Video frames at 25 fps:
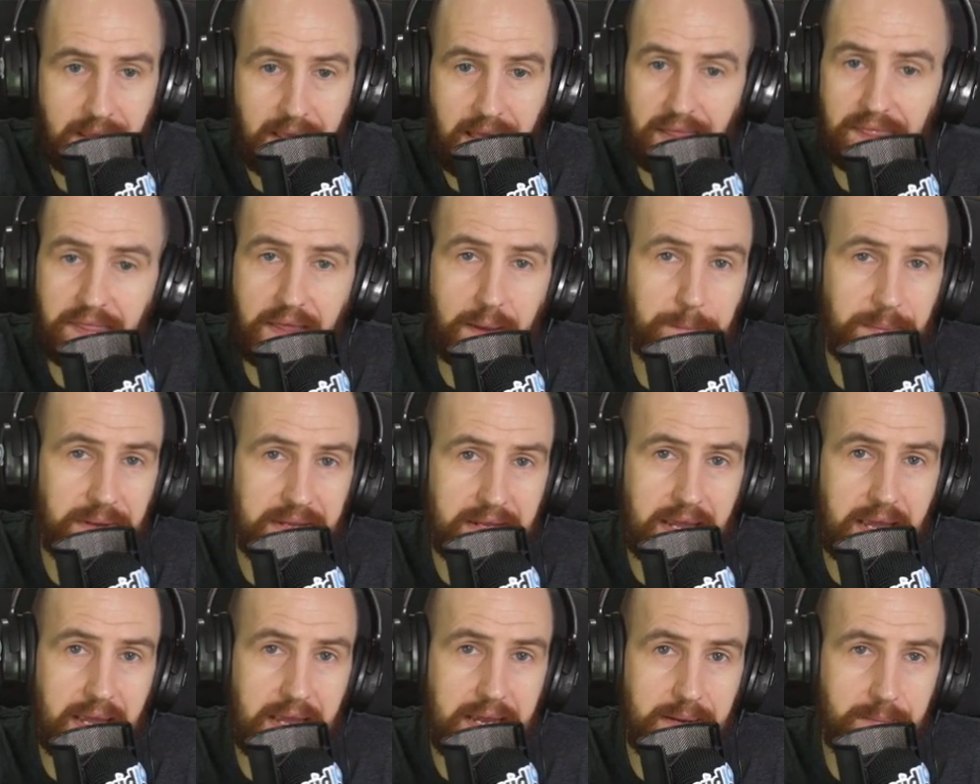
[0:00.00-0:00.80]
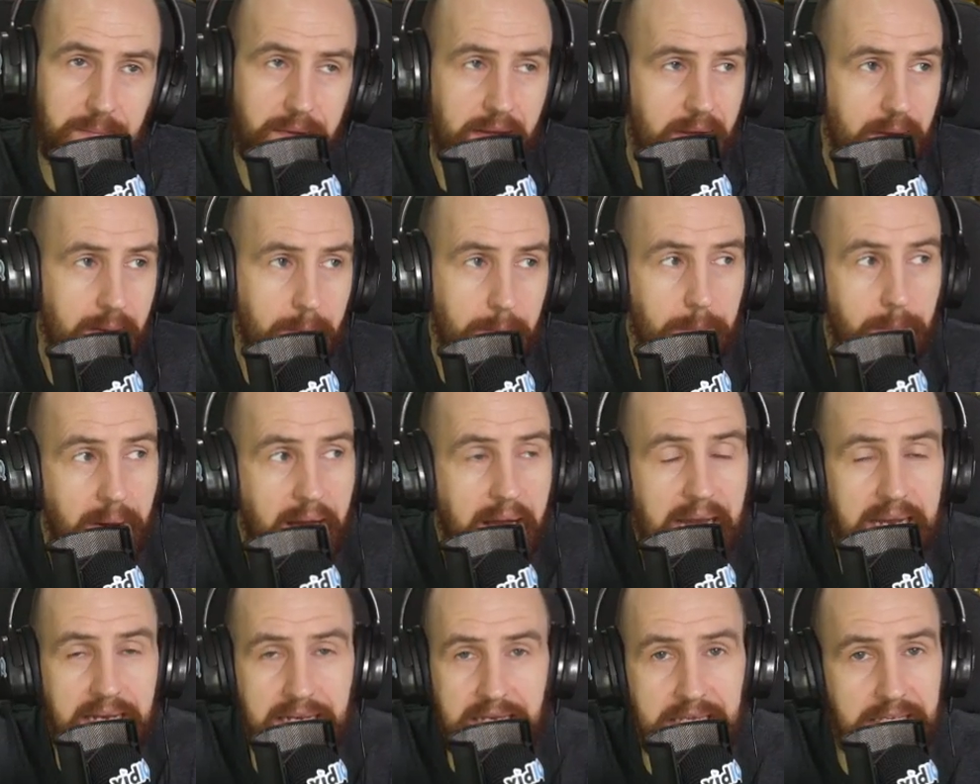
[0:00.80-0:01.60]
And that became
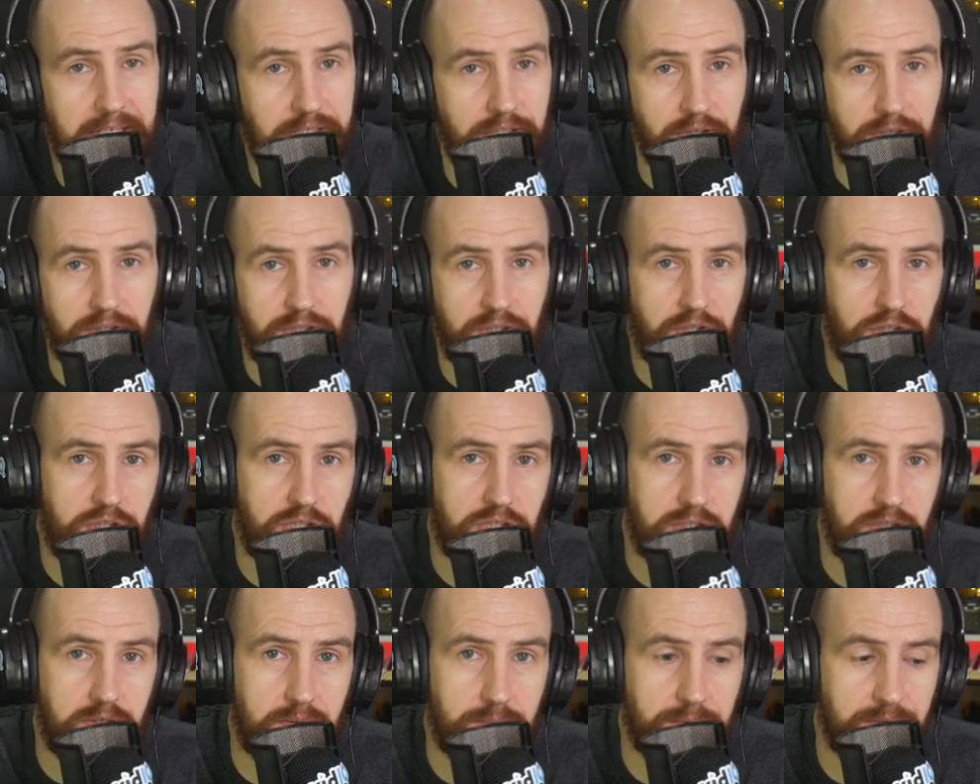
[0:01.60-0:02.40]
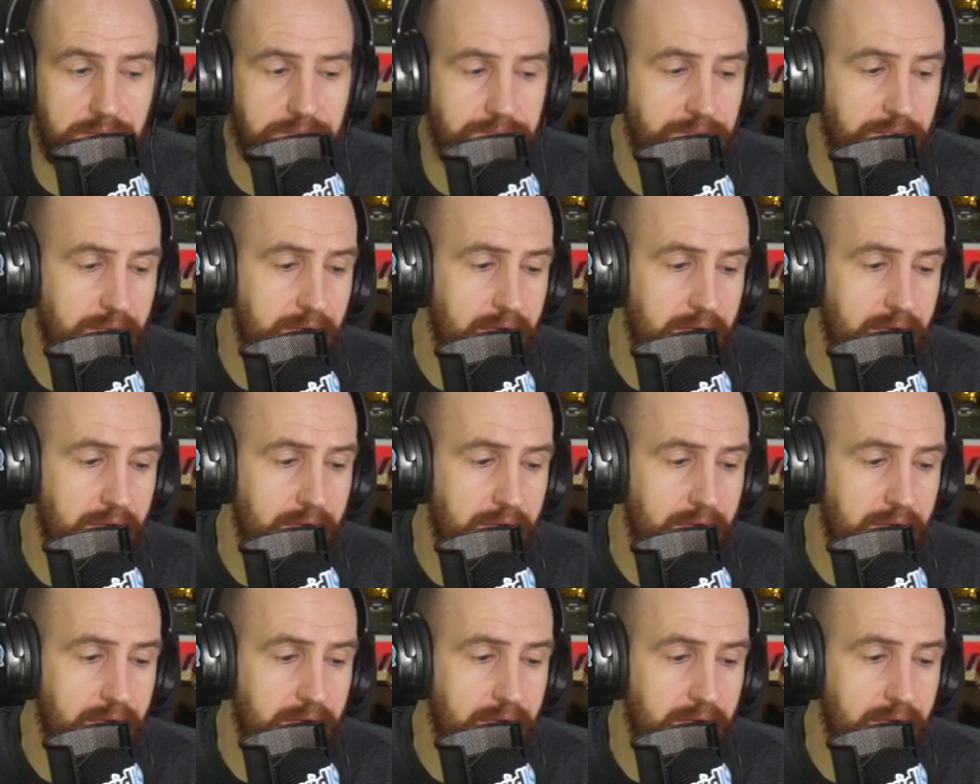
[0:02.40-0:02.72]
my niche on YouTube. And